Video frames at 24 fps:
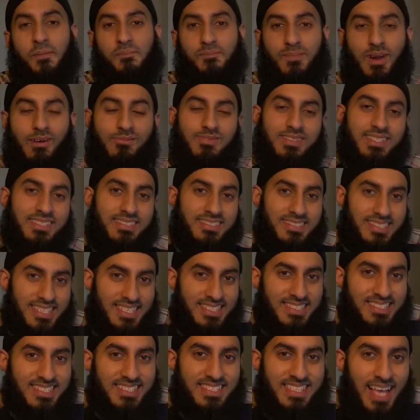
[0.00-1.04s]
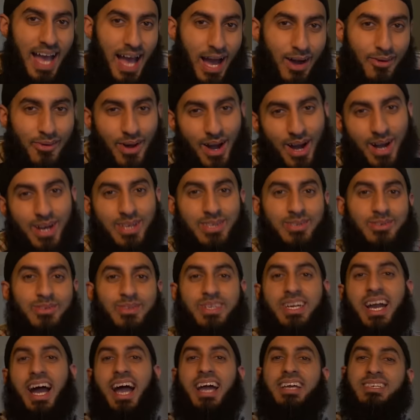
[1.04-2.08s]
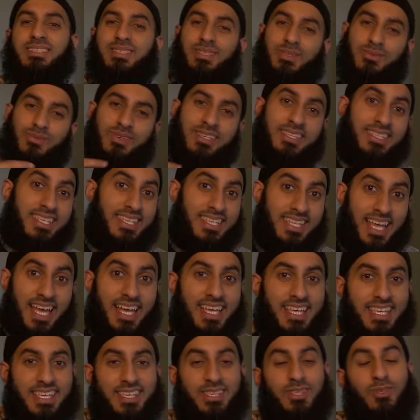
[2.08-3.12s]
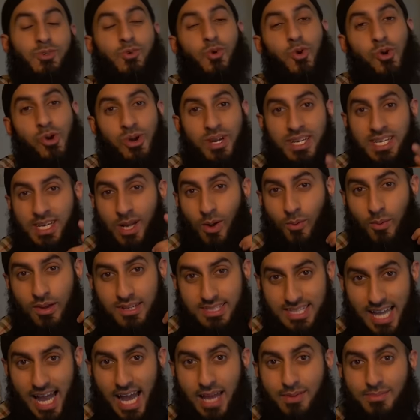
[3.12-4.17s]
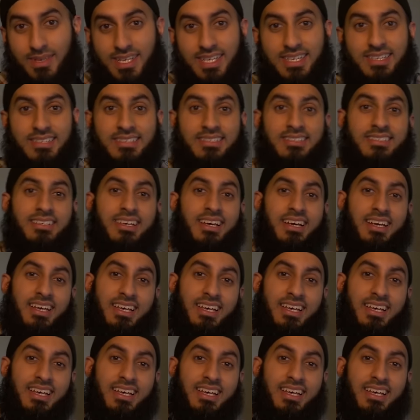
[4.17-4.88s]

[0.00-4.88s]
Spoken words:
Brothers and sisters, how are you guys doing today? You already know what time it is.